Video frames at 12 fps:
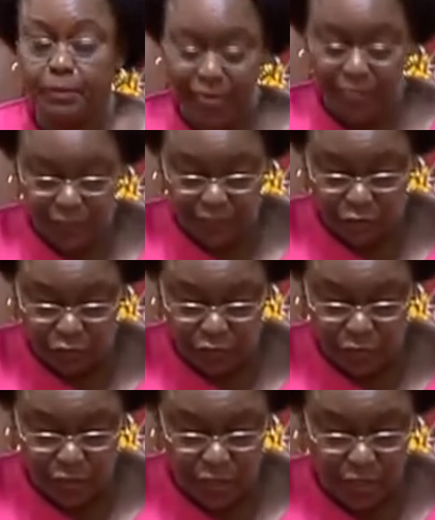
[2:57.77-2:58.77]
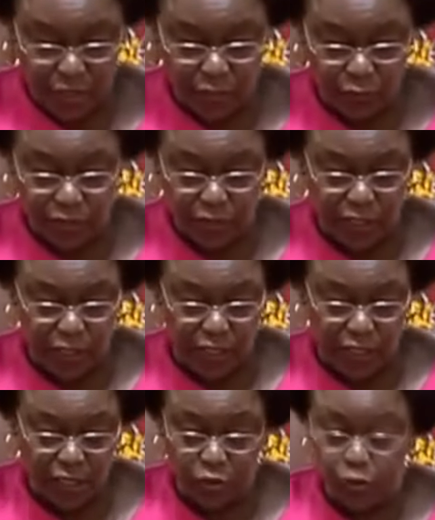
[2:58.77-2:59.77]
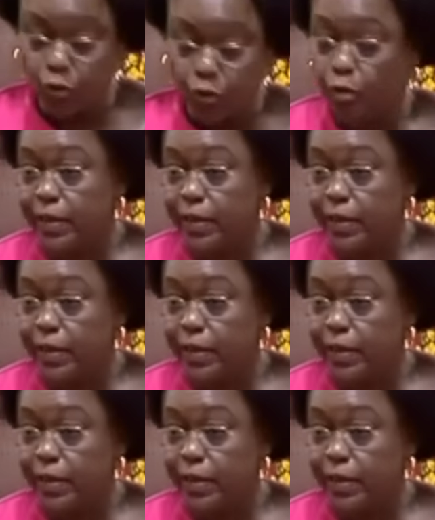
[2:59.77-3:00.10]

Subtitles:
practice of this House is anything to go